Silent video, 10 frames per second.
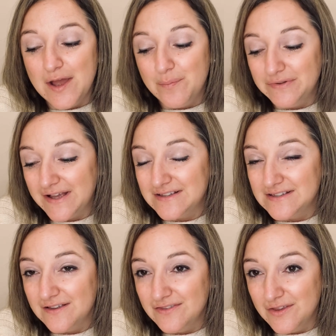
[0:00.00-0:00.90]
plus
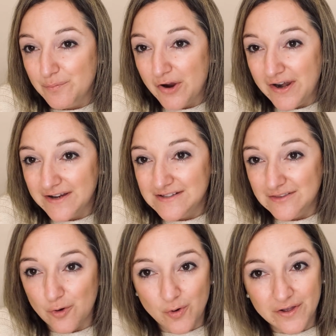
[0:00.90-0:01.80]
the products and
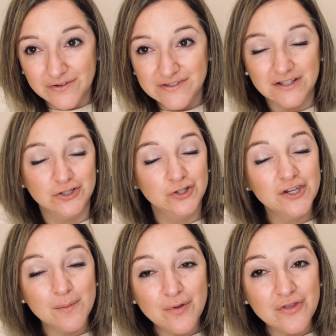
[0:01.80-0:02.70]
the oils and
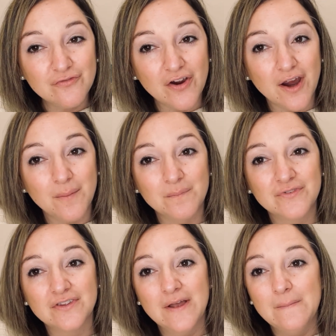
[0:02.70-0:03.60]
learning about the
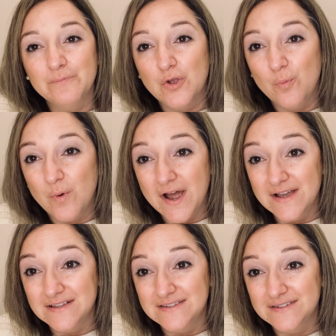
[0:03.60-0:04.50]
farms,
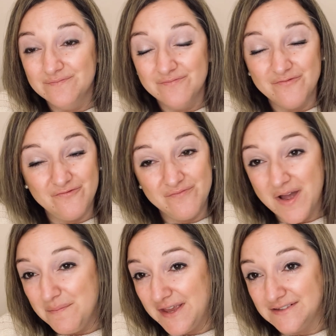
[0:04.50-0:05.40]
was
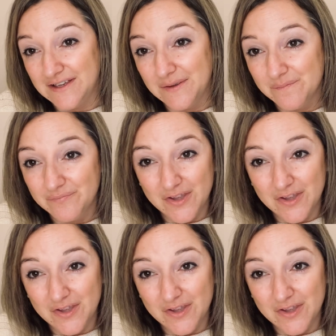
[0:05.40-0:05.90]
amazing.